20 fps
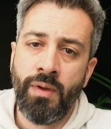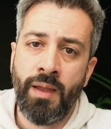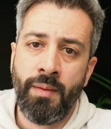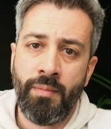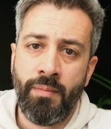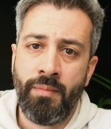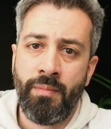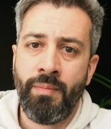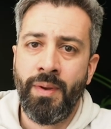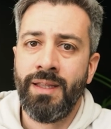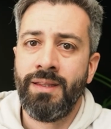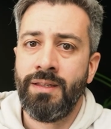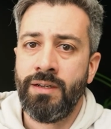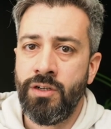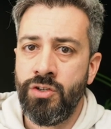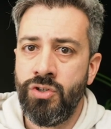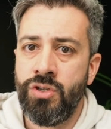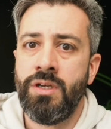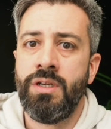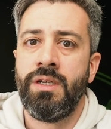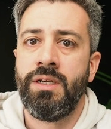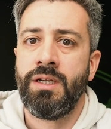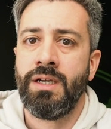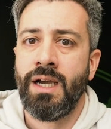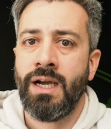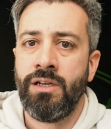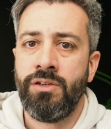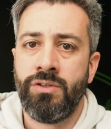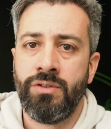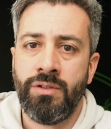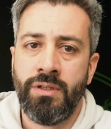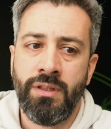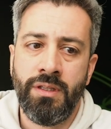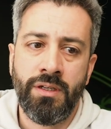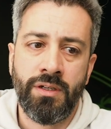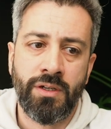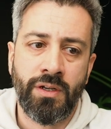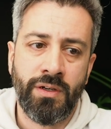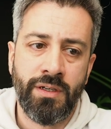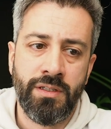and better engineering culture in the
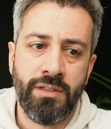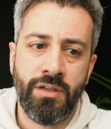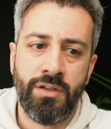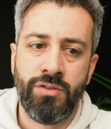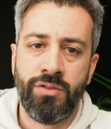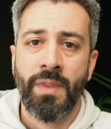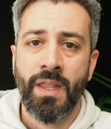organization.